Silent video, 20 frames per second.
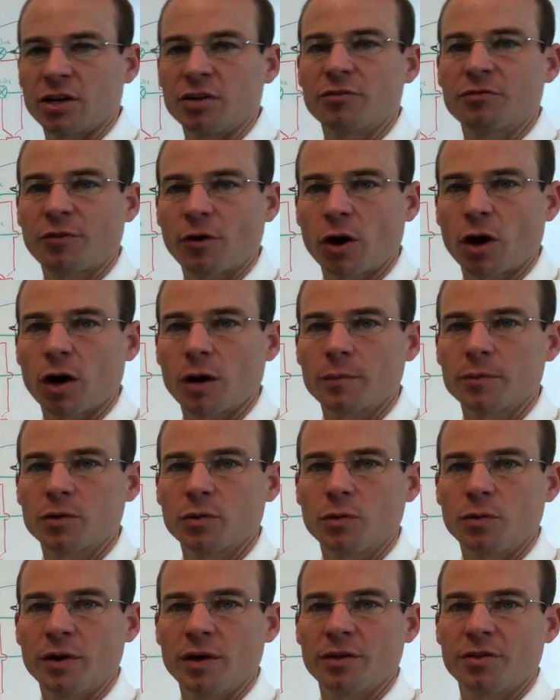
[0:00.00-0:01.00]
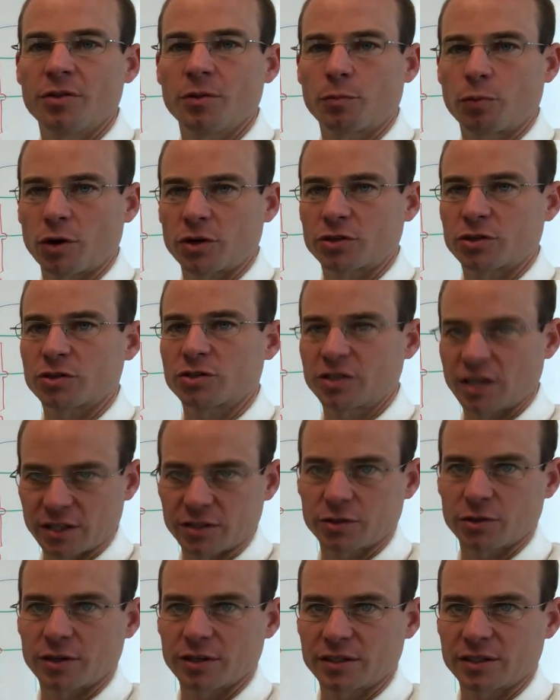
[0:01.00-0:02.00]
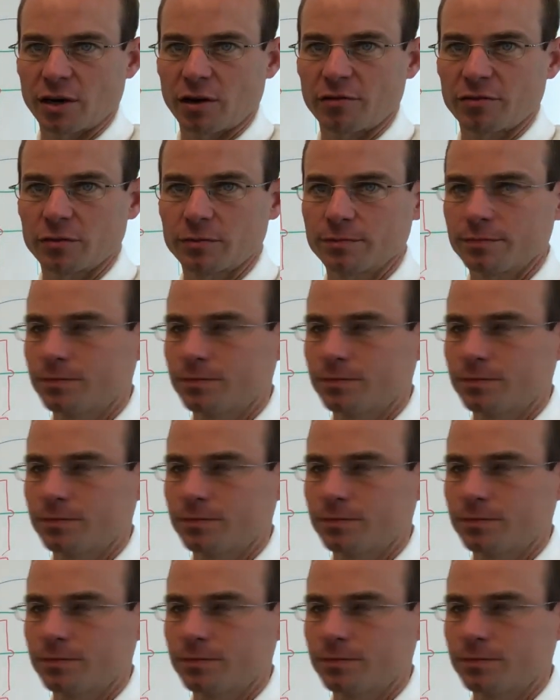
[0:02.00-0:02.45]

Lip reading: confirmed with the pressure sensor itself.